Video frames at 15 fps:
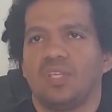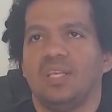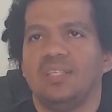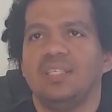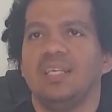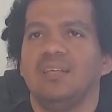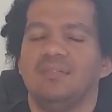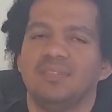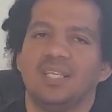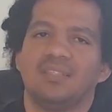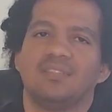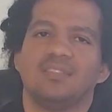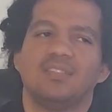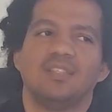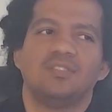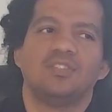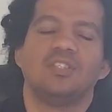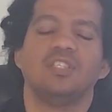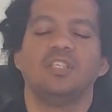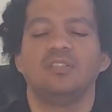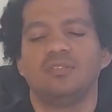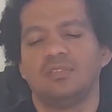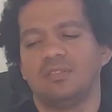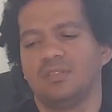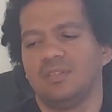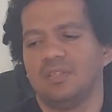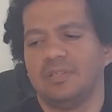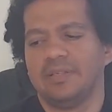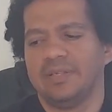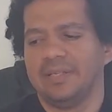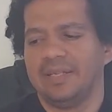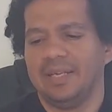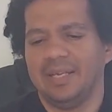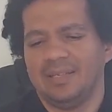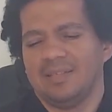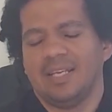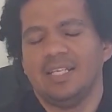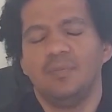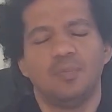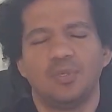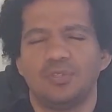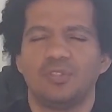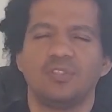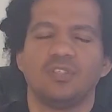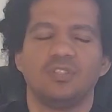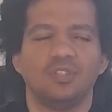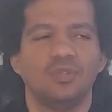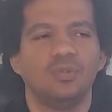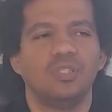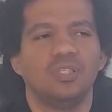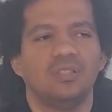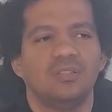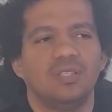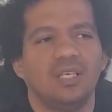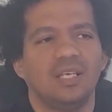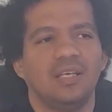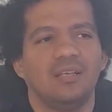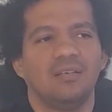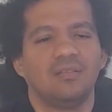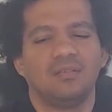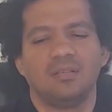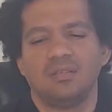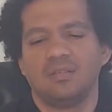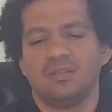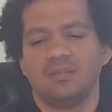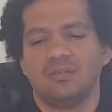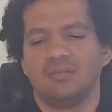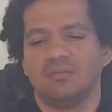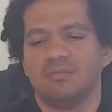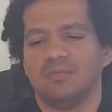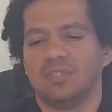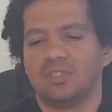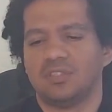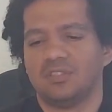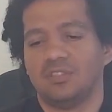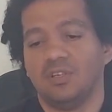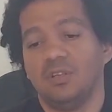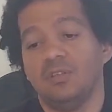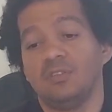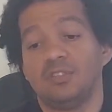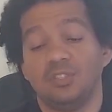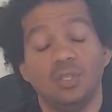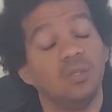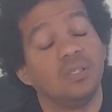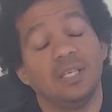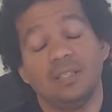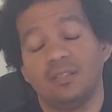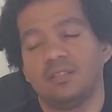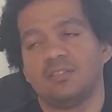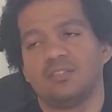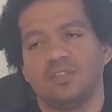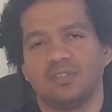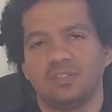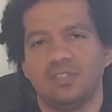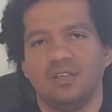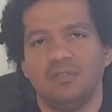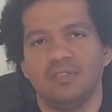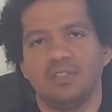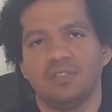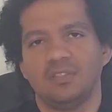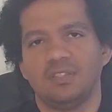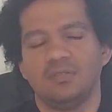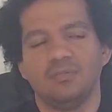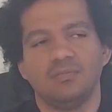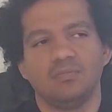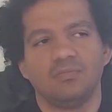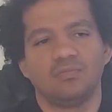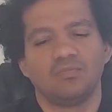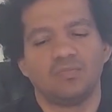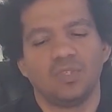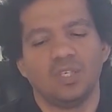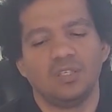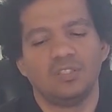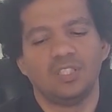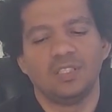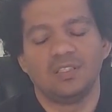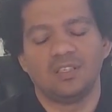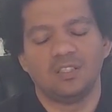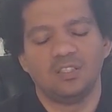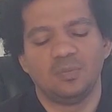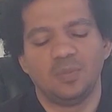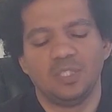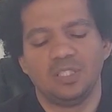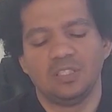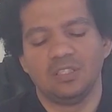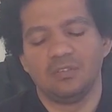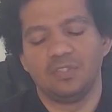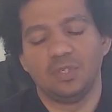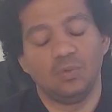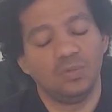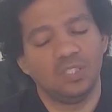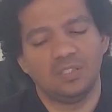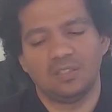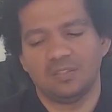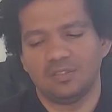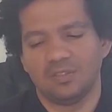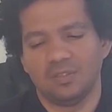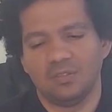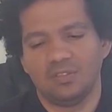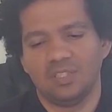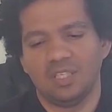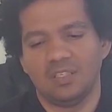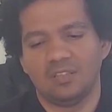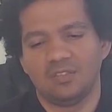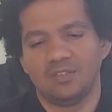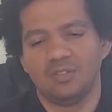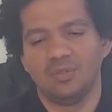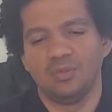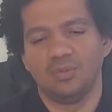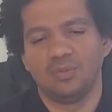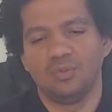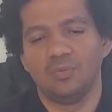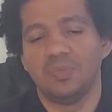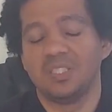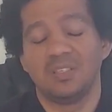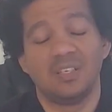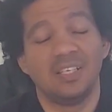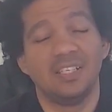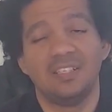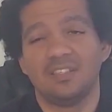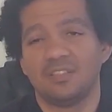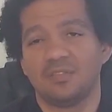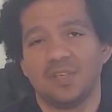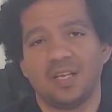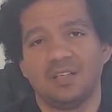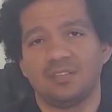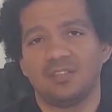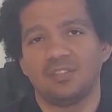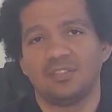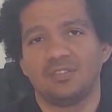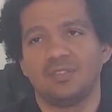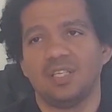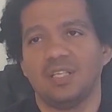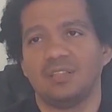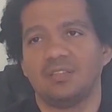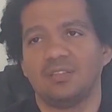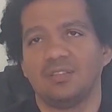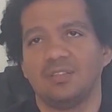And yeah, that's essentially it. And any person could do this, and results you'll get results definitely. Uh, generally speaking, if you don't get results, then it's due to miscellaneous factors that.